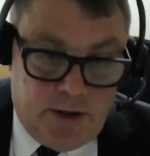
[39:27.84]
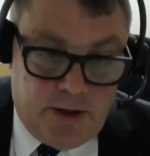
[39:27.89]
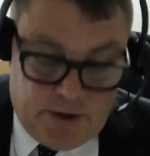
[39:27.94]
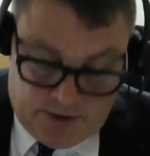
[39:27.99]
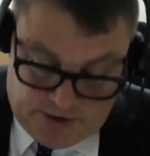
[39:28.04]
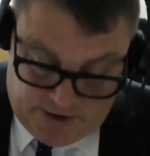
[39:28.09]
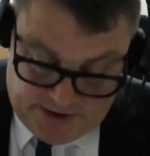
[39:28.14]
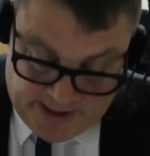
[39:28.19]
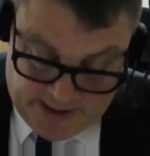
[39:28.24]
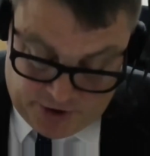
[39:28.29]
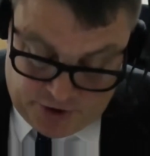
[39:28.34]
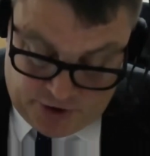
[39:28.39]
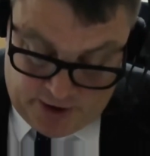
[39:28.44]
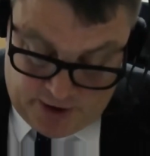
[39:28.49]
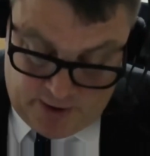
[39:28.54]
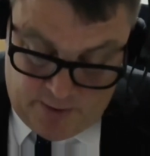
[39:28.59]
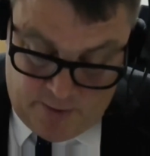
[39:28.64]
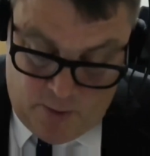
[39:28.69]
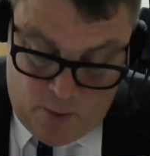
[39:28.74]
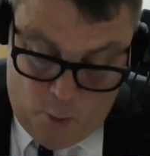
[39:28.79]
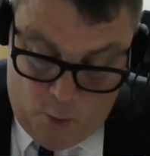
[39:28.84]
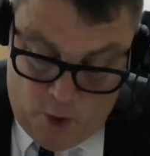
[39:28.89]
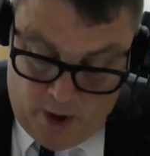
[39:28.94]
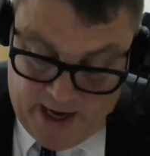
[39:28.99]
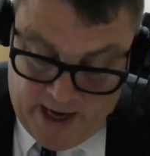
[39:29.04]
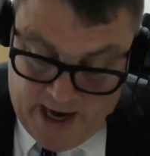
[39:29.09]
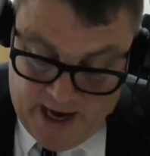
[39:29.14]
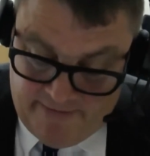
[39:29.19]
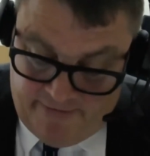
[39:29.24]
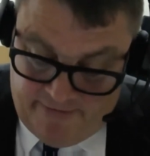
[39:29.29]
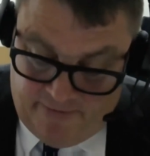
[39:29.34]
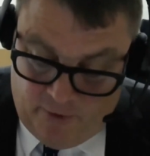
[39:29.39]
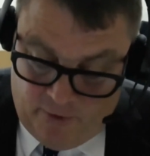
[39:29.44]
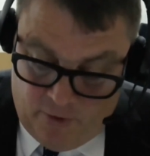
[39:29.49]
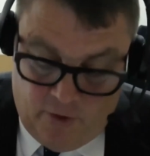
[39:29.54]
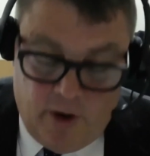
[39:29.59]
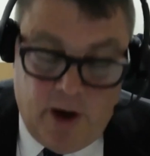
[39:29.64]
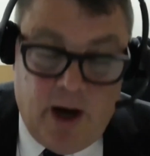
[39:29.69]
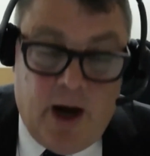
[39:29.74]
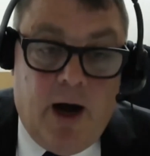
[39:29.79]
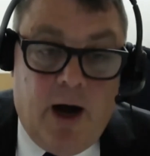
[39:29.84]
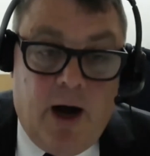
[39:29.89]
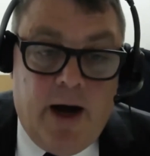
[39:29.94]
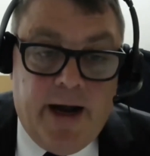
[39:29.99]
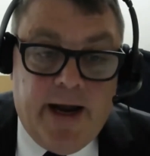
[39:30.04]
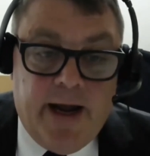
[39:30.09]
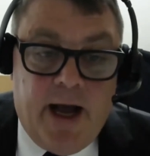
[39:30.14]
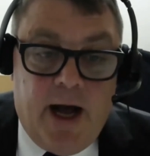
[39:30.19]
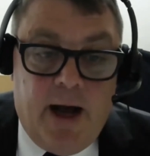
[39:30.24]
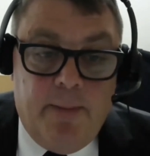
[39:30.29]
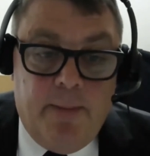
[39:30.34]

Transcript: section 184I,